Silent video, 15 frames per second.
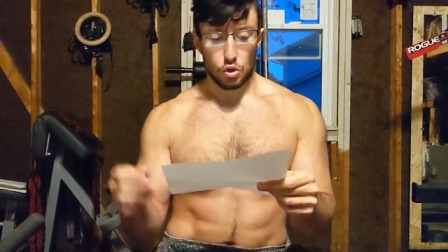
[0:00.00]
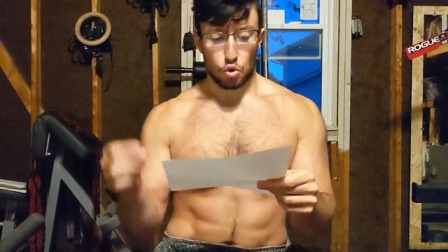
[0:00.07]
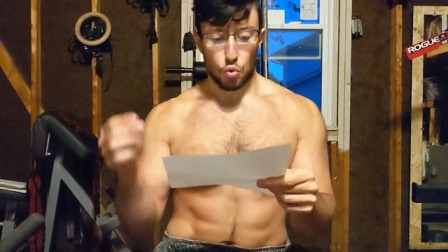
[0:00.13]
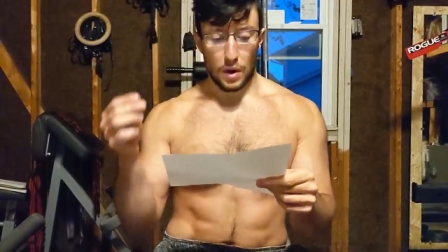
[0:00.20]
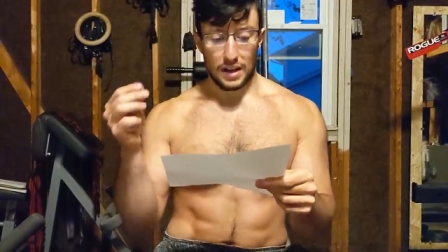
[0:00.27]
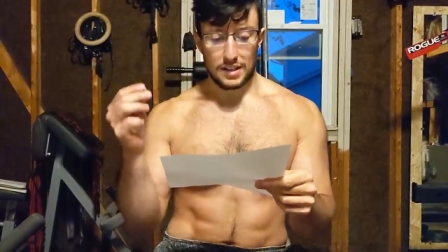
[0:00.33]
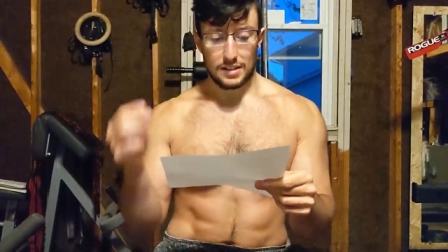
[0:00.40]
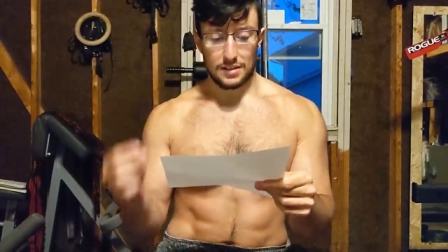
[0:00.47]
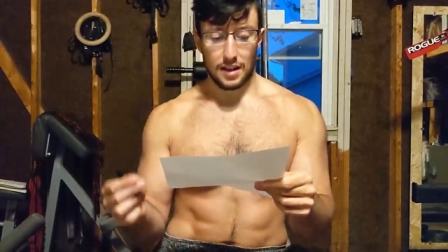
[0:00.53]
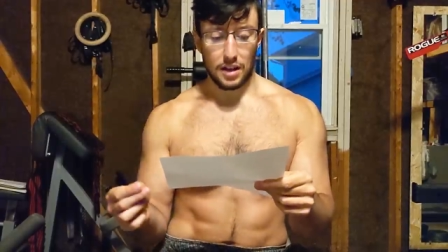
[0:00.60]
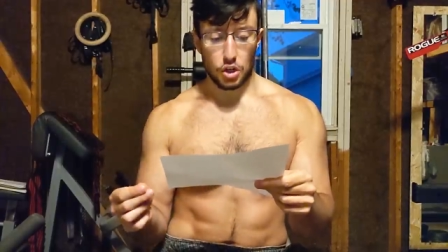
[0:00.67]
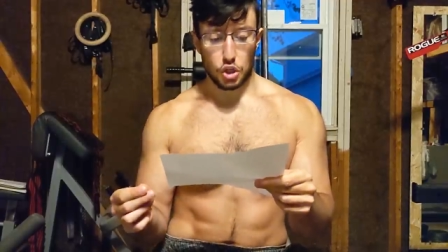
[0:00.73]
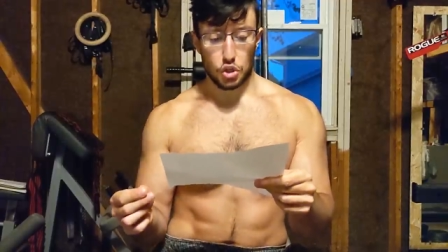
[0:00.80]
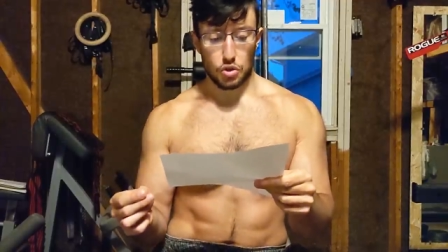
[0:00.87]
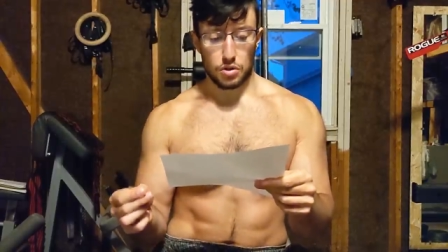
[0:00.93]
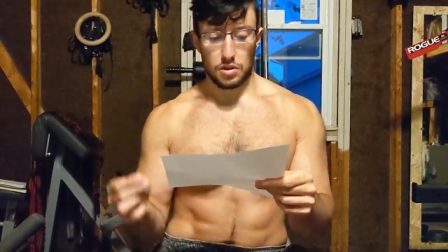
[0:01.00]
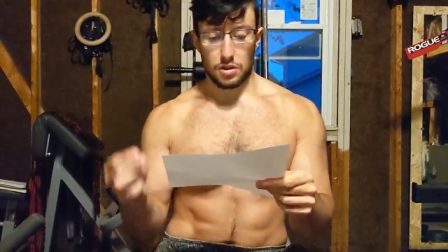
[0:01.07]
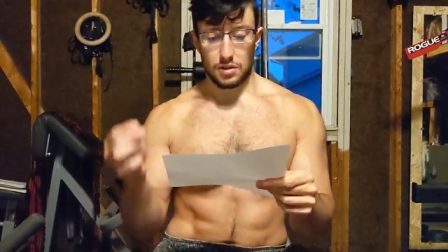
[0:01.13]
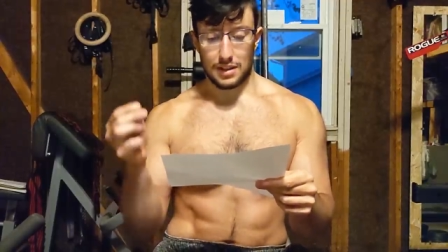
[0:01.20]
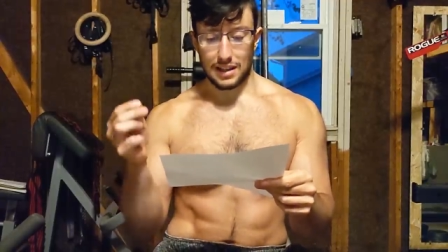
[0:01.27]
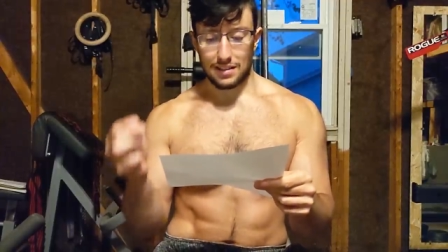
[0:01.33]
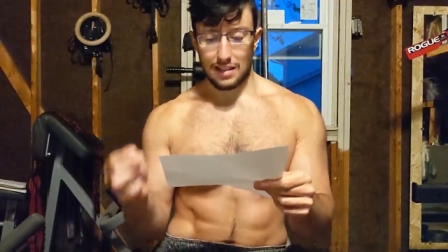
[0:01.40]
to
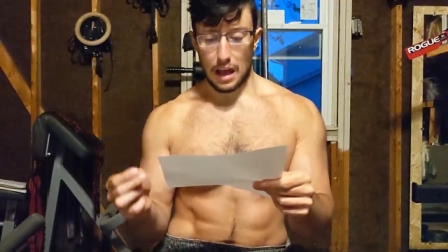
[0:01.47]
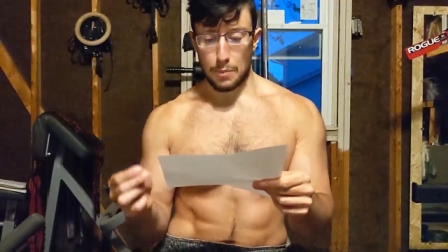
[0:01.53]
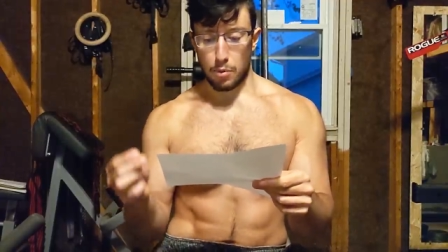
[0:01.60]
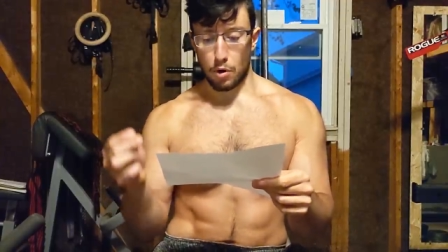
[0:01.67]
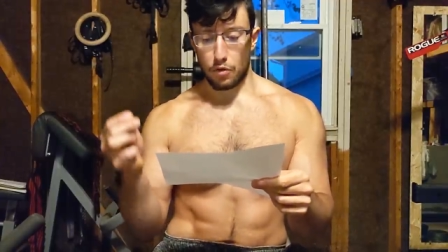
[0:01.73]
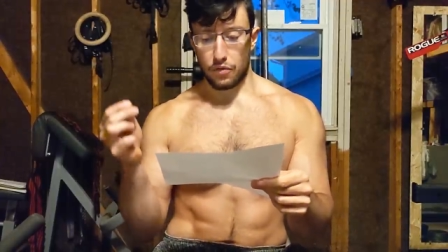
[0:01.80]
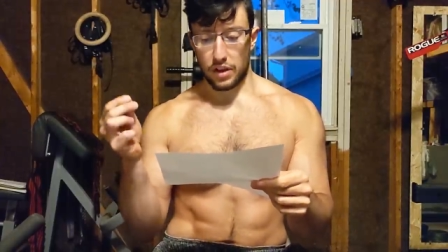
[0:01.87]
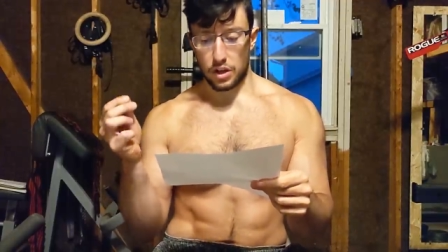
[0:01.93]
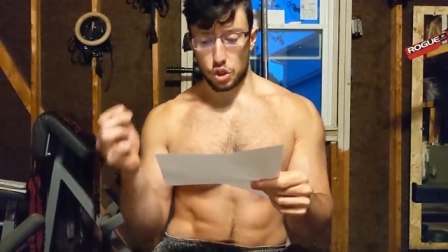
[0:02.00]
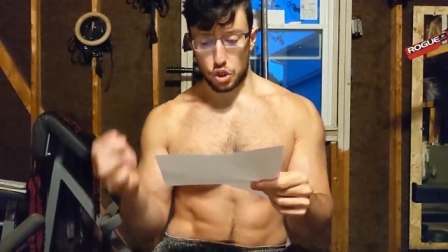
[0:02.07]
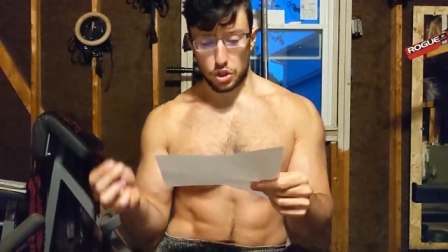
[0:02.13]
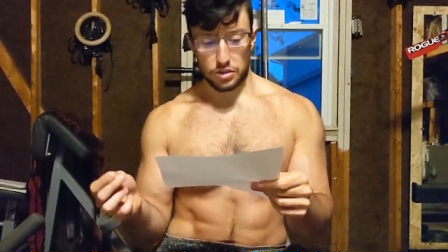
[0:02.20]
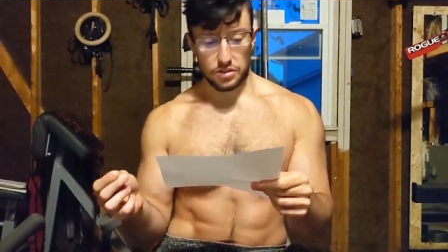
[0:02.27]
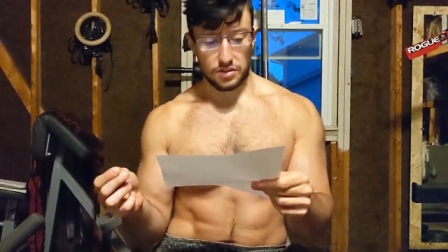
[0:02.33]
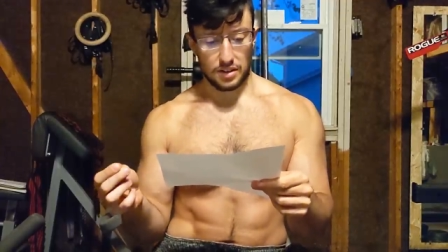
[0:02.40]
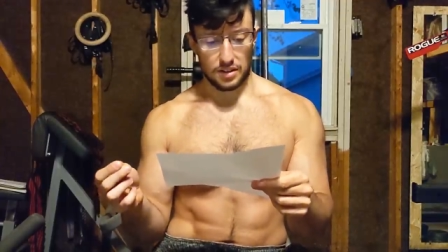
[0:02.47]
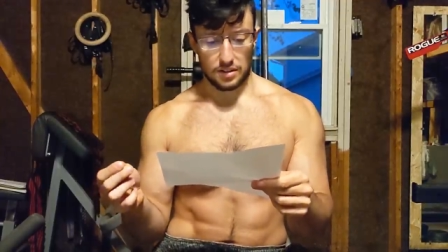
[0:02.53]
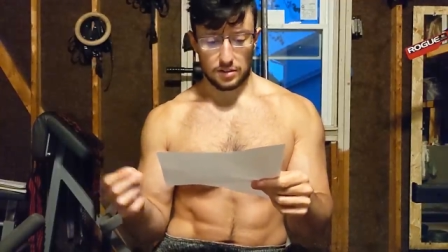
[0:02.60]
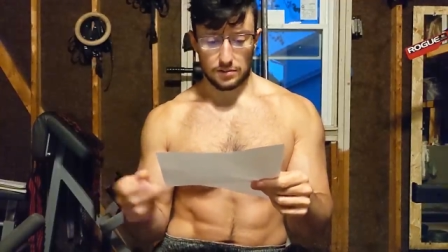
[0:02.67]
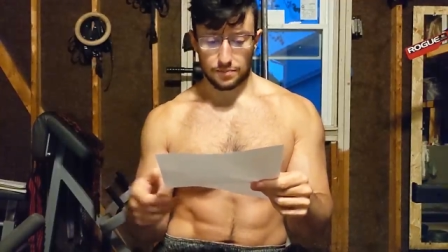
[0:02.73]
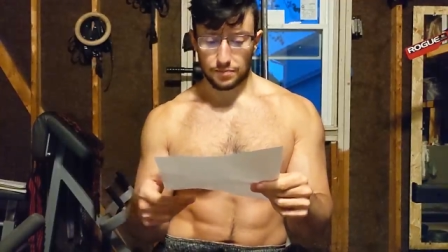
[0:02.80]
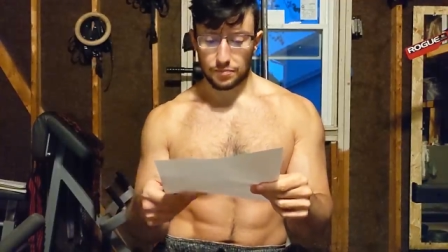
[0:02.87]
extinction that type of
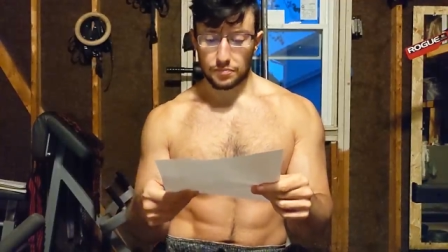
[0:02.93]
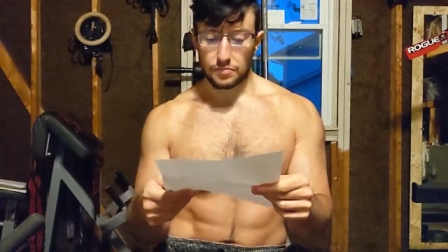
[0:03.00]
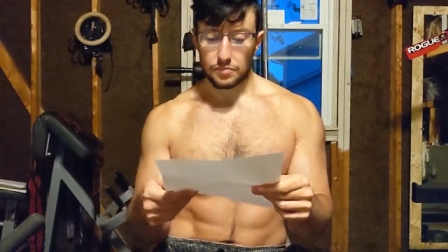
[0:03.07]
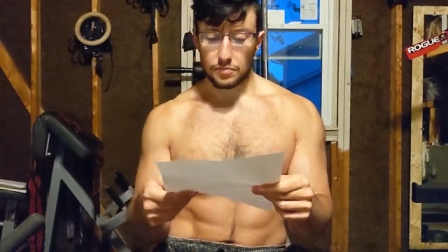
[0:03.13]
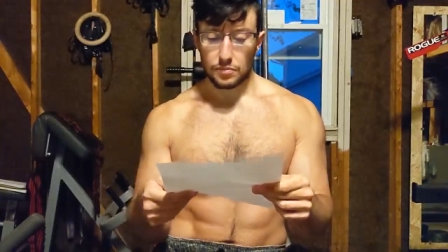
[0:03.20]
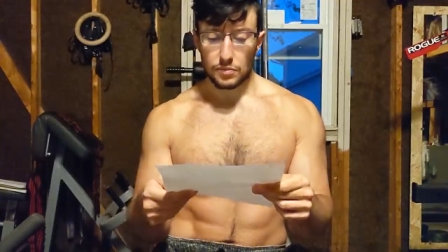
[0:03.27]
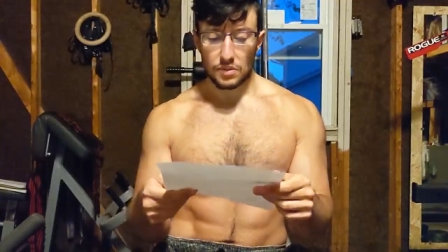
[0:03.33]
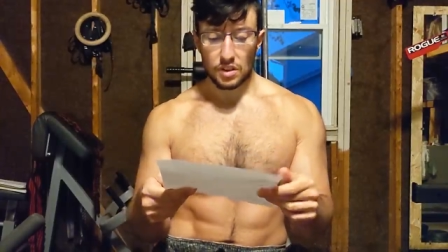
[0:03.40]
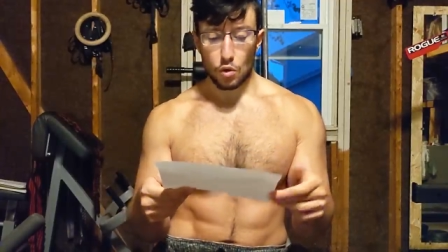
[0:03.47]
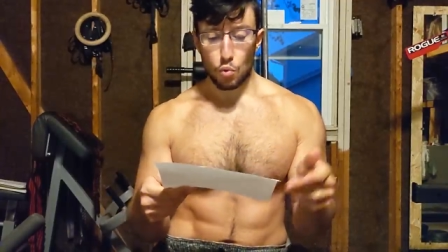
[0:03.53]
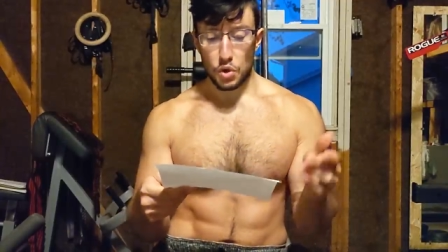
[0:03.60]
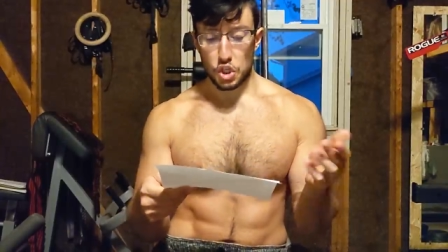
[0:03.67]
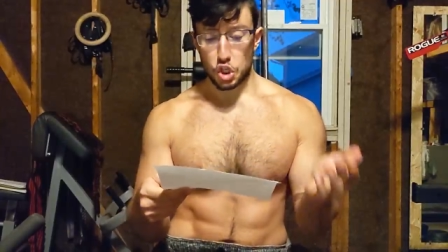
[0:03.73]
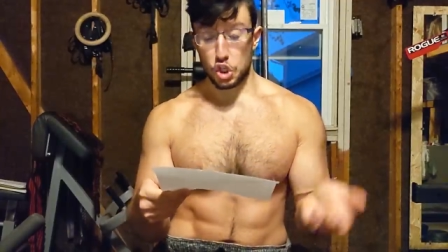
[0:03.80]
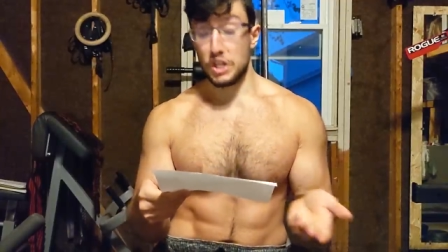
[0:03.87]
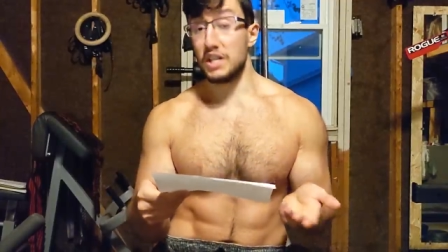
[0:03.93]
injustice, which